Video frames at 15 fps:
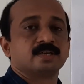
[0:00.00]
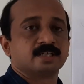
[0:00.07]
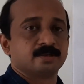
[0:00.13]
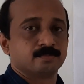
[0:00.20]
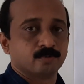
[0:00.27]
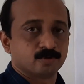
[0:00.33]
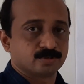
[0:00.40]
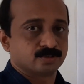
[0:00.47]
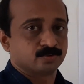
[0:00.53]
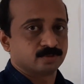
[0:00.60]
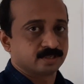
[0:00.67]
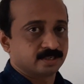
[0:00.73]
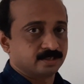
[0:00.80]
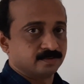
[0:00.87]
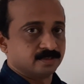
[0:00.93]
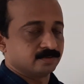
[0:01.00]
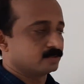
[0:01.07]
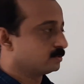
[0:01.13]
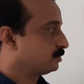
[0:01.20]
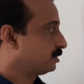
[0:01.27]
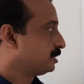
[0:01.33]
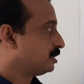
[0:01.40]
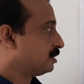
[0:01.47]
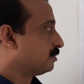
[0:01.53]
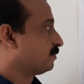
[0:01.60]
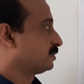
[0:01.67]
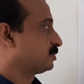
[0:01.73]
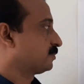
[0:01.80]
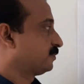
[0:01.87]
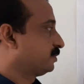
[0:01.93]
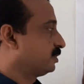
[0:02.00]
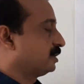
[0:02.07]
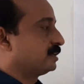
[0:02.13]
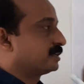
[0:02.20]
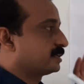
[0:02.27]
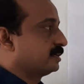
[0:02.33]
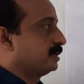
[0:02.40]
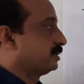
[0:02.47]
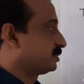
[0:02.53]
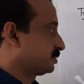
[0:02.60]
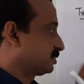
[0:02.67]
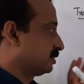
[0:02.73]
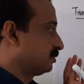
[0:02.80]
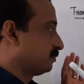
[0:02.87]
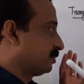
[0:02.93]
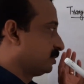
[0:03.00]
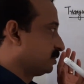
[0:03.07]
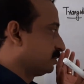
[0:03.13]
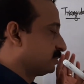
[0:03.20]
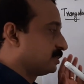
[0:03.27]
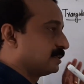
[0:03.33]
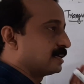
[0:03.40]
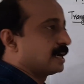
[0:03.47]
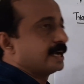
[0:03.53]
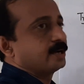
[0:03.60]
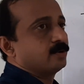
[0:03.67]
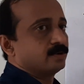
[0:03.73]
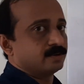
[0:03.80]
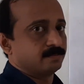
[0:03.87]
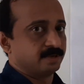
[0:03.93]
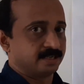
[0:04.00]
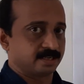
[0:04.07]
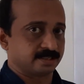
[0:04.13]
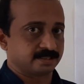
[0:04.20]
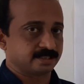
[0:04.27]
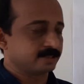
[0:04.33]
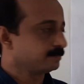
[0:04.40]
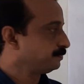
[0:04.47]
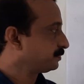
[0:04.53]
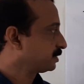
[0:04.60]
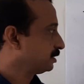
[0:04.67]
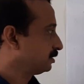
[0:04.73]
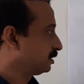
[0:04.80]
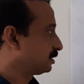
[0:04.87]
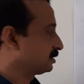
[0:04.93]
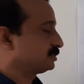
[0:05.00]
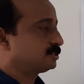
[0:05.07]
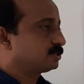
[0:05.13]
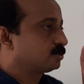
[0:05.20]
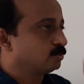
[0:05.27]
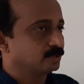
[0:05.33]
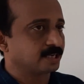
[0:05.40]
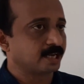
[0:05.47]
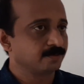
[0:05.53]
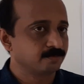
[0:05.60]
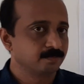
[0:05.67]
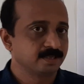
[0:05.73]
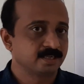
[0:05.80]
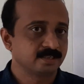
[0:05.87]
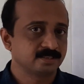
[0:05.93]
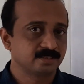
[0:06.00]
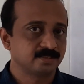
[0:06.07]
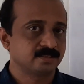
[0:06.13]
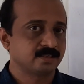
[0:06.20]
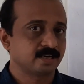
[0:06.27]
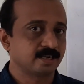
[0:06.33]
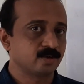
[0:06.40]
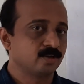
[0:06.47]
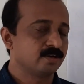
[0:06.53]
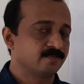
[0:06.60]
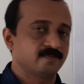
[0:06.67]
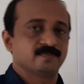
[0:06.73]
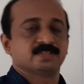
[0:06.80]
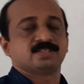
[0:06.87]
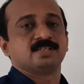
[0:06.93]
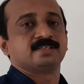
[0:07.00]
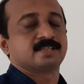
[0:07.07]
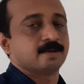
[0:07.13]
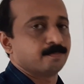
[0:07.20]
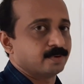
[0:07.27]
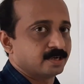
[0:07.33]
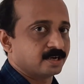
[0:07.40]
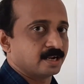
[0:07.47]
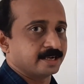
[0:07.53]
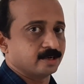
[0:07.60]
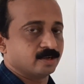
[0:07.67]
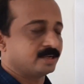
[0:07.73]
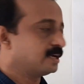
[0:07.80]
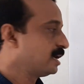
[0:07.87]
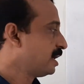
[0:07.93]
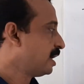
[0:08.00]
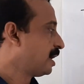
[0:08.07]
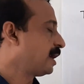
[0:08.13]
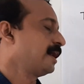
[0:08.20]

important. So, first of all, you understand what is a triangular matrix. There is two types of matrices triangular. First is upper triangular